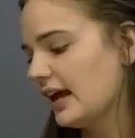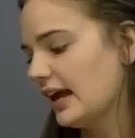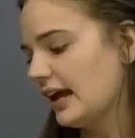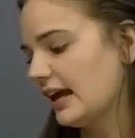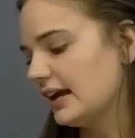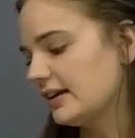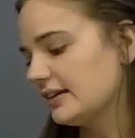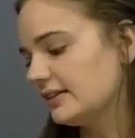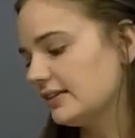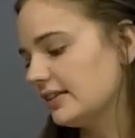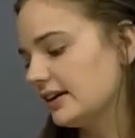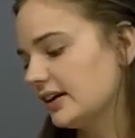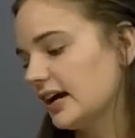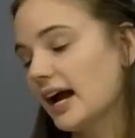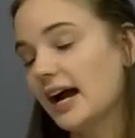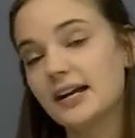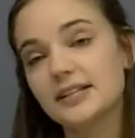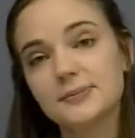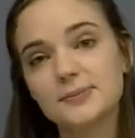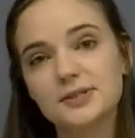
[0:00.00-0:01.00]
And their
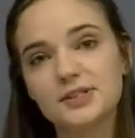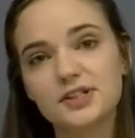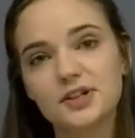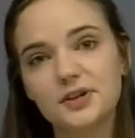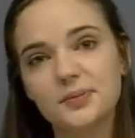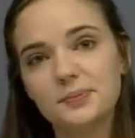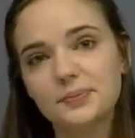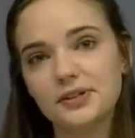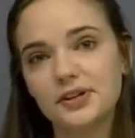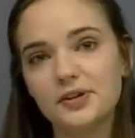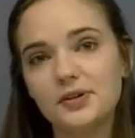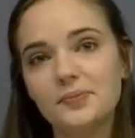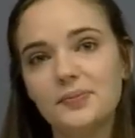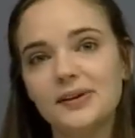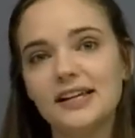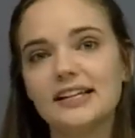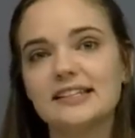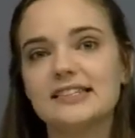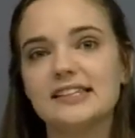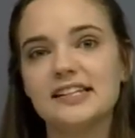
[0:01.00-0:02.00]
eyes will turn blue
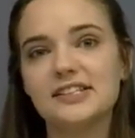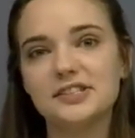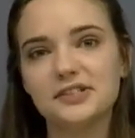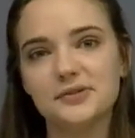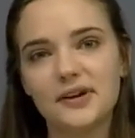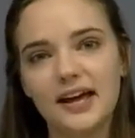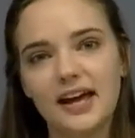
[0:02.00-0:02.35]
because they do